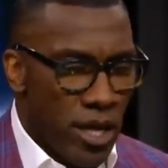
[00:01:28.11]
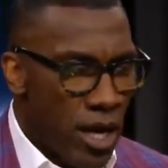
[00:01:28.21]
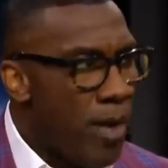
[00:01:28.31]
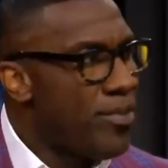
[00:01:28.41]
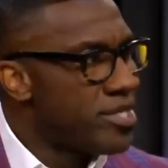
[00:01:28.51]

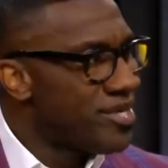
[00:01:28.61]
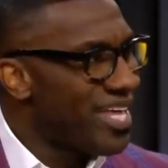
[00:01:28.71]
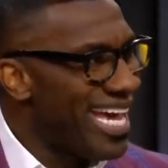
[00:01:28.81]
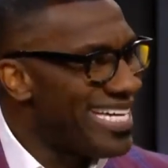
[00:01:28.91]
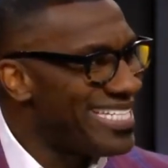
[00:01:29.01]
Up until
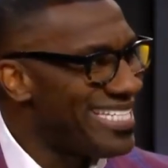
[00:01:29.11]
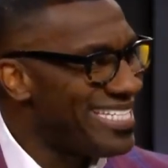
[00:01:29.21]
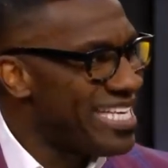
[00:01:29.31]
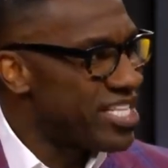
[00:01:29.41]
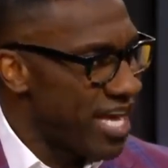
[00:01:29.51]
the
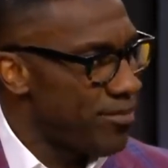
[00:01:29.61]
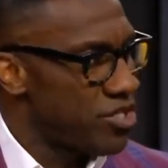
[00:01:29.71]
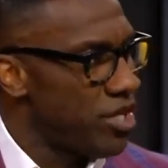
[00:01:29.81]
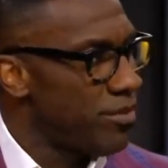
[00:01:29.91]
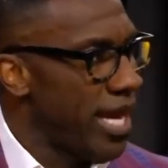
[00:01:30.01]
SEC
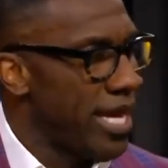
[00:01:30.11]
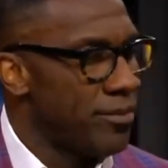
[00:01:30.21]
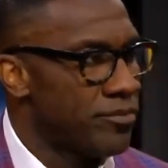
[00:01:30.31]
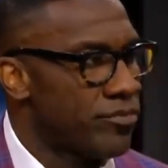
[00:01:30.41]
championship game,